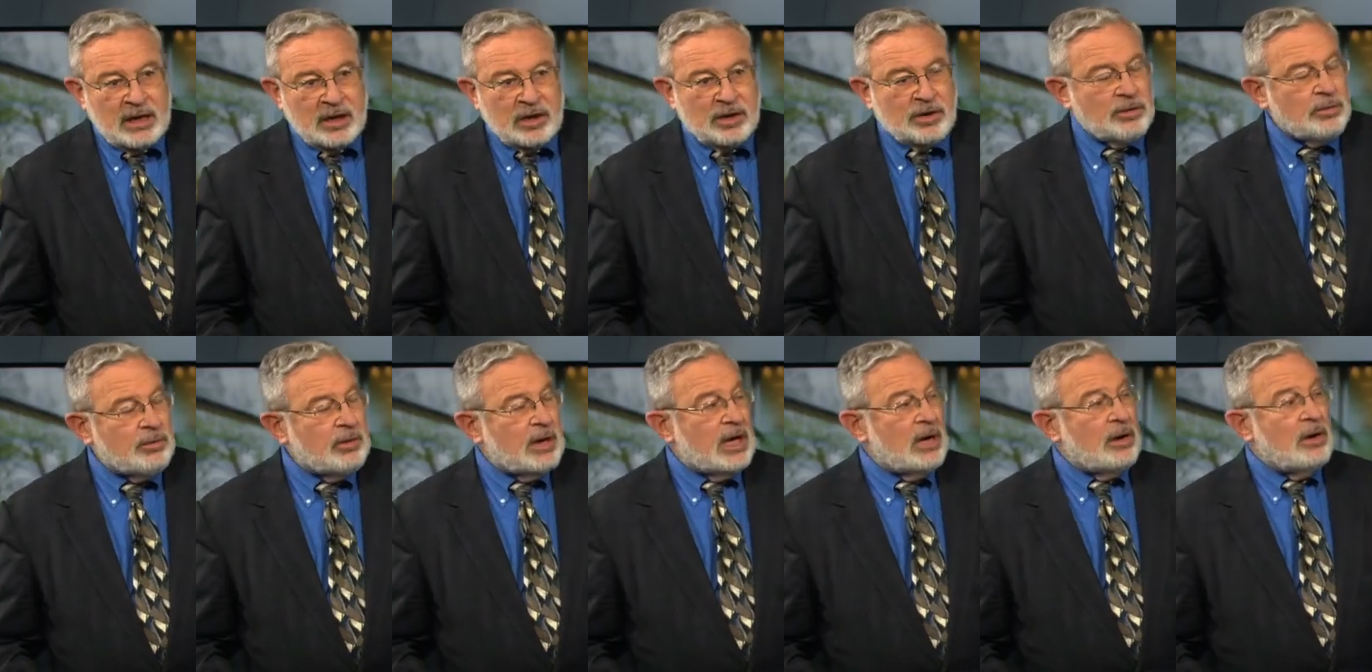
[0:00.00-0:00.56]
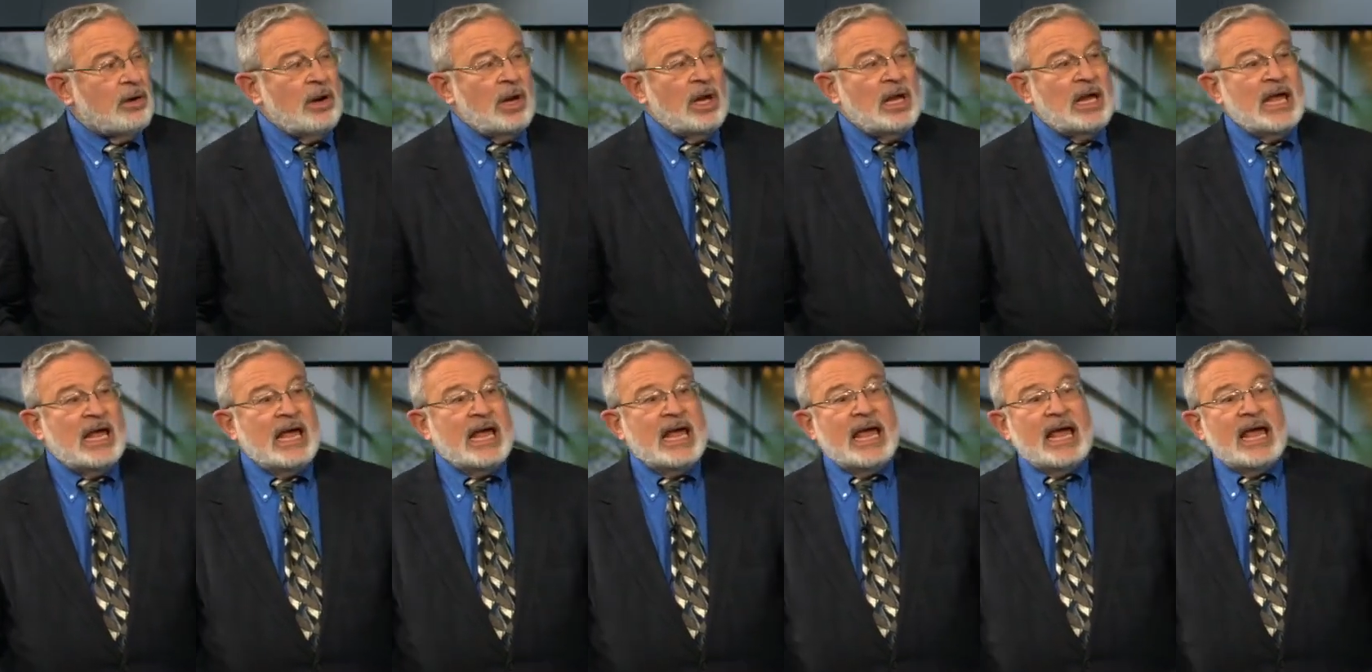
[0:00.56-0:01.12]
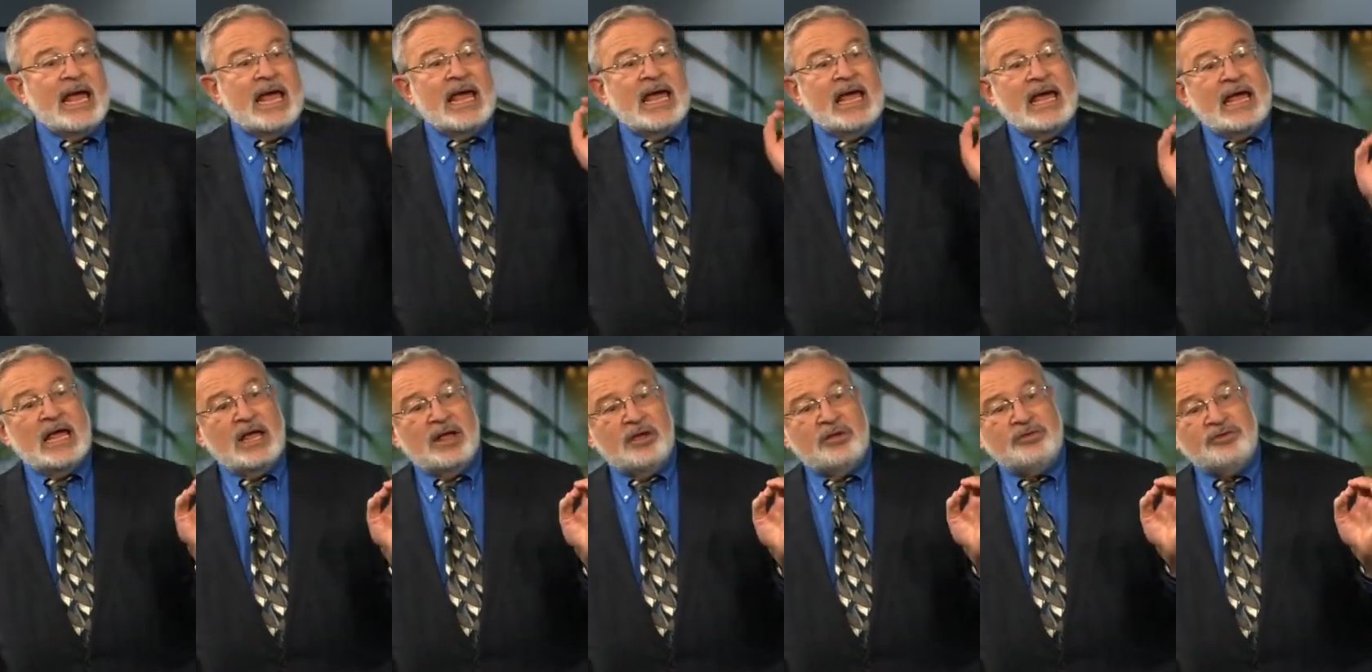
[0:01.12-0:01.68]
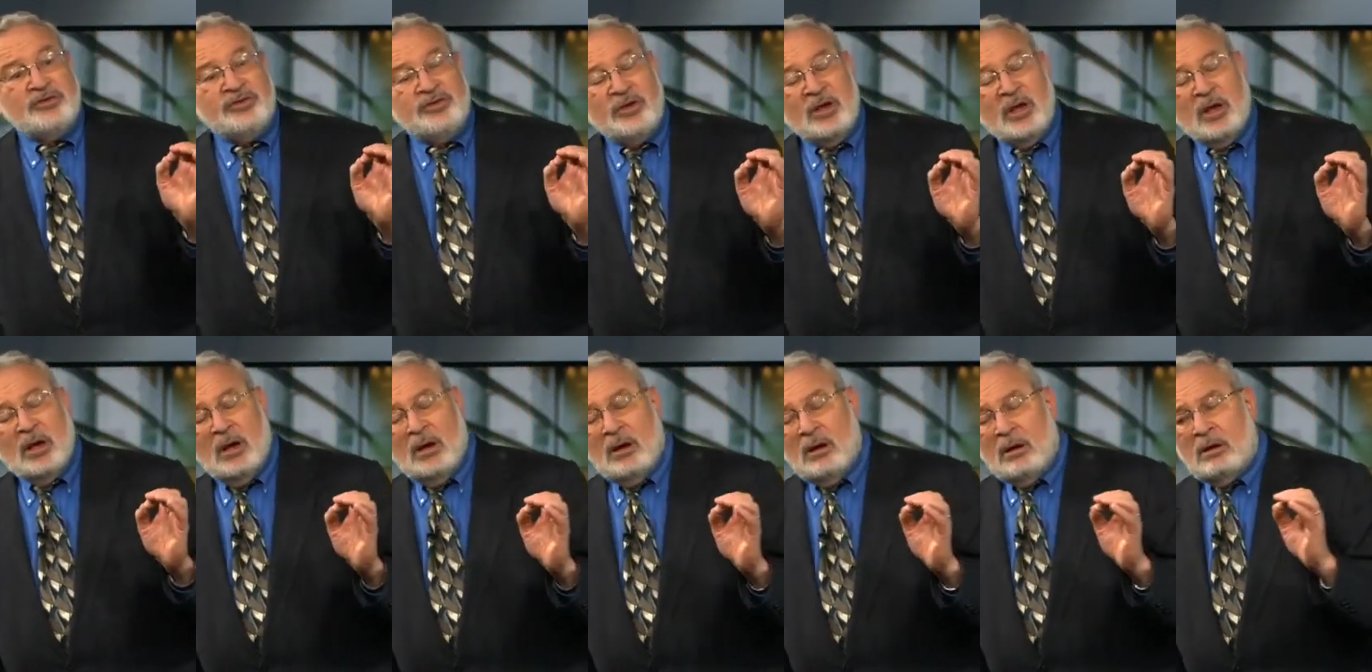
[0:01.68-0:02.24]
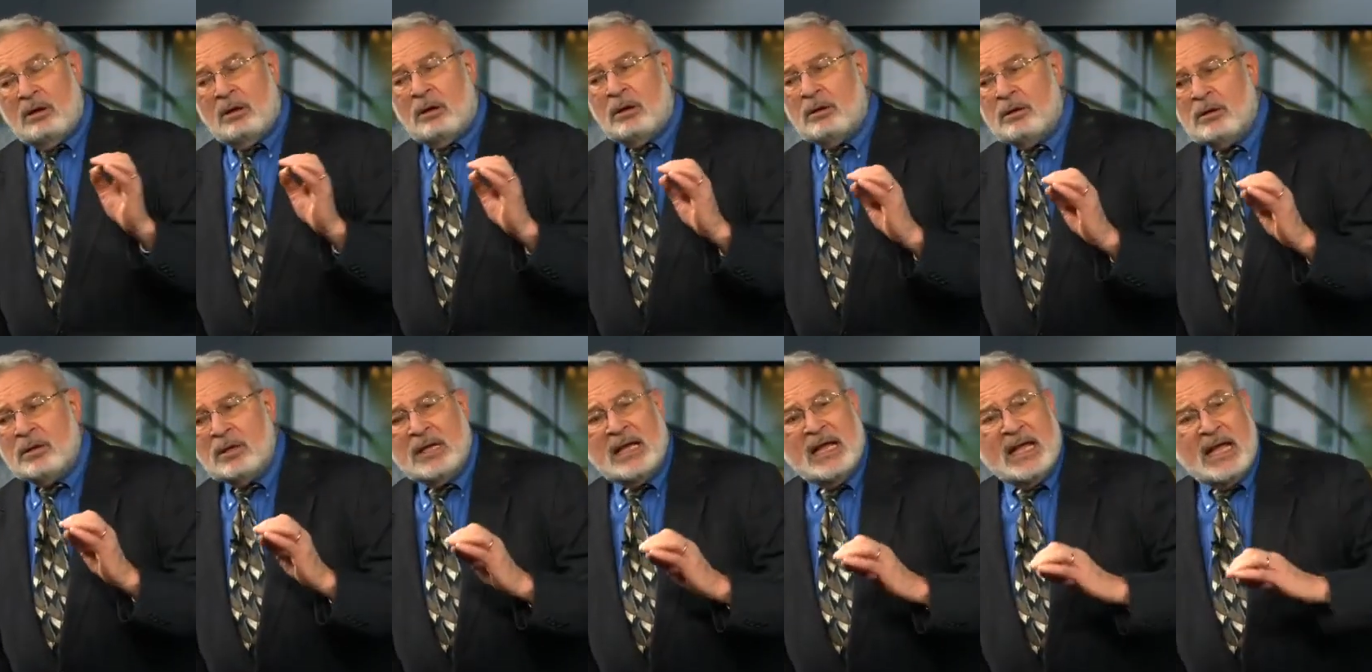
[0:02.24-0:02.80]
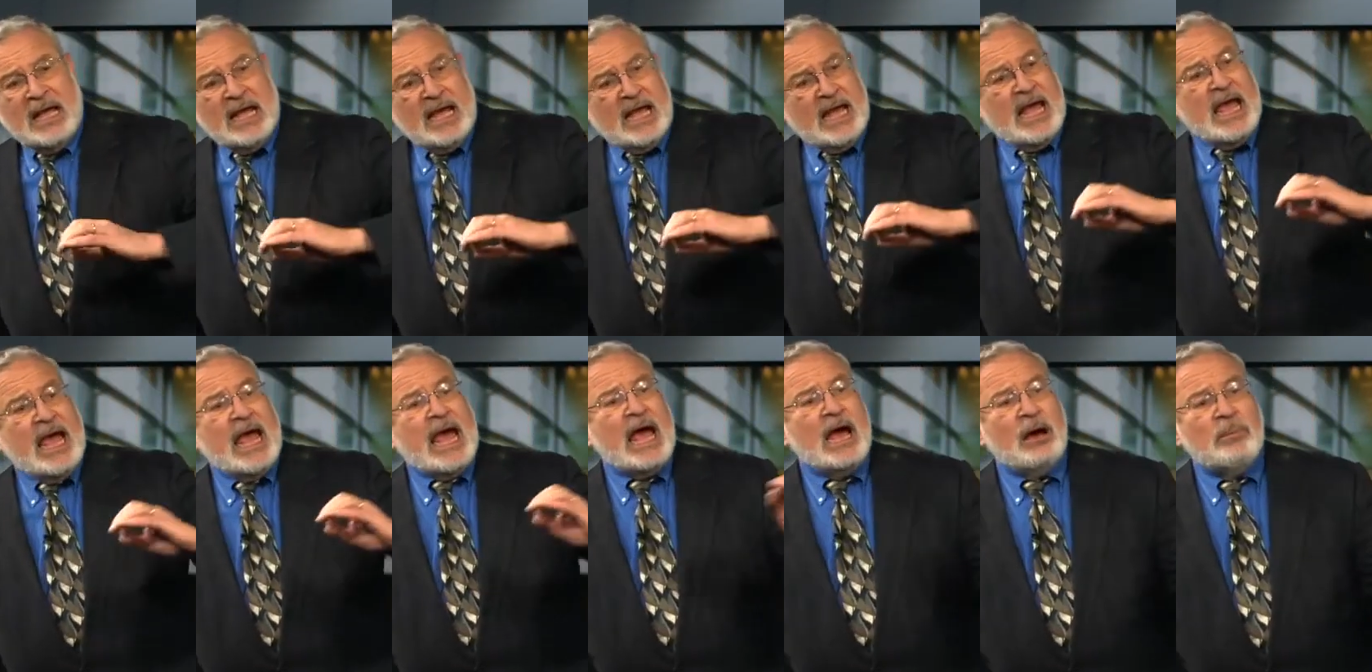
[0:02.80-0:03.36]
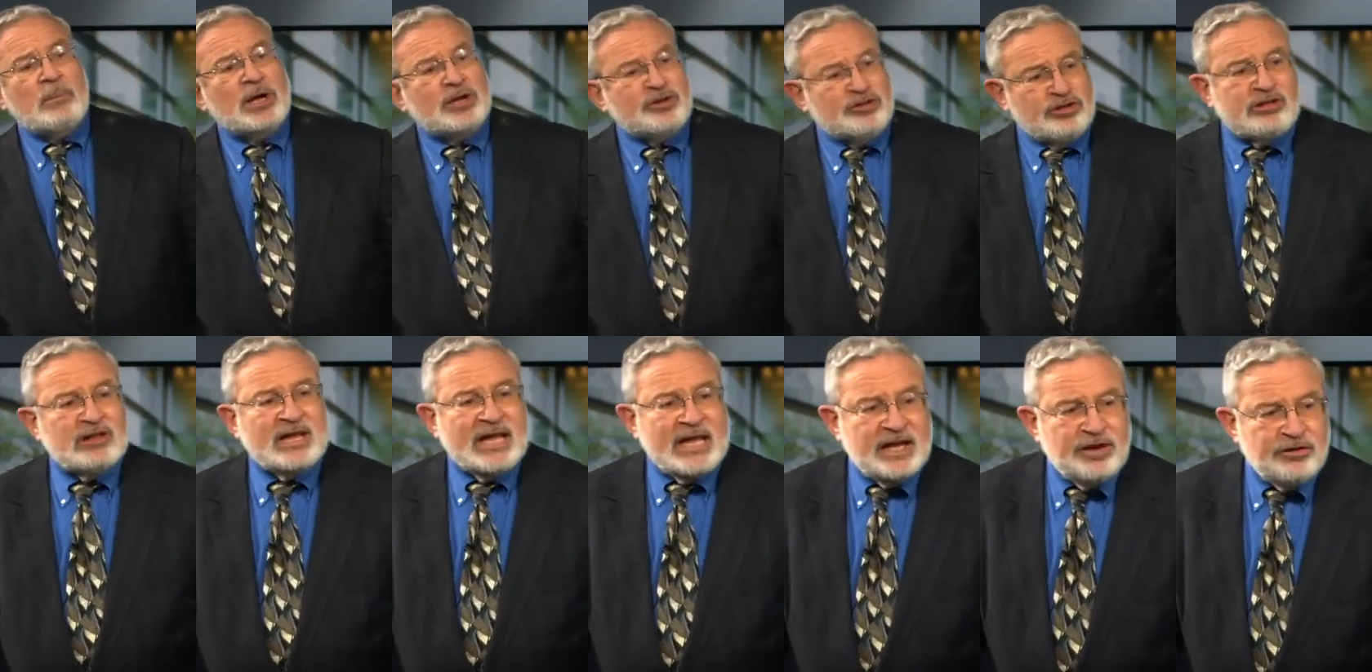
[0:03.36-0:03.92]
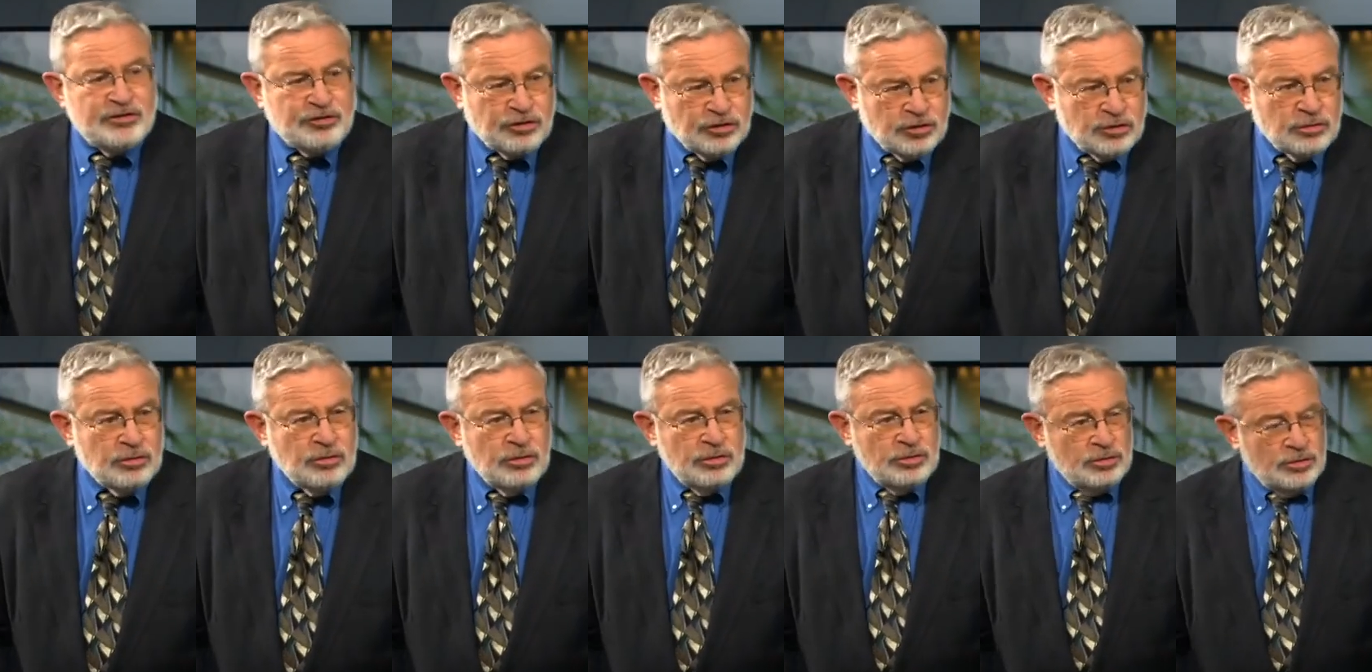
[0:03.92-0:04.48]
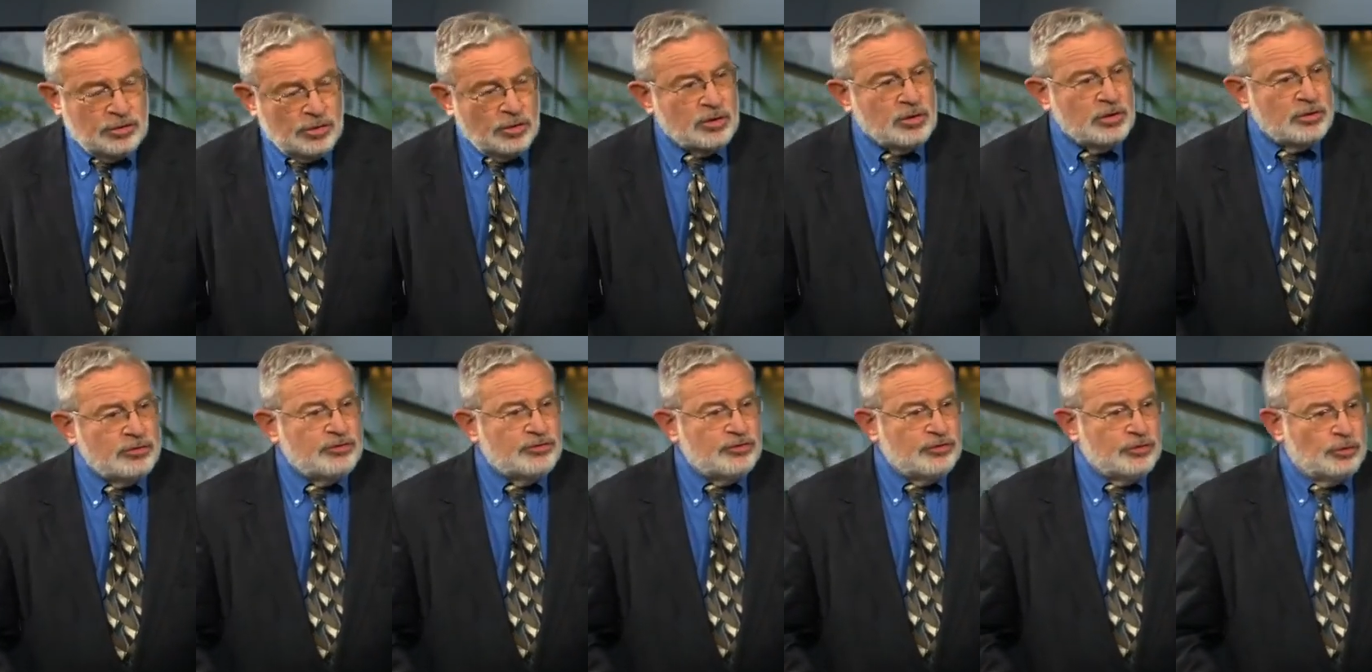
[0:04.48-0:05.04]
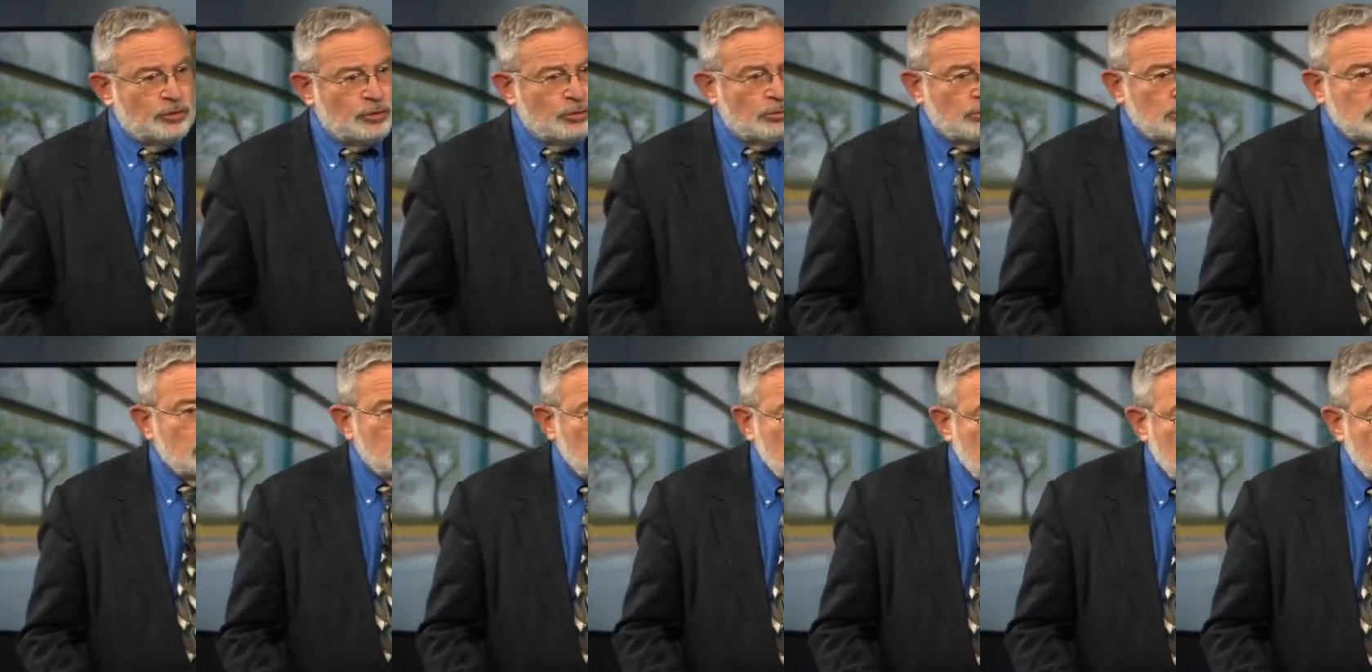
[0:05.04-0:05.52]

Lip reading: career is how much leisure to consume.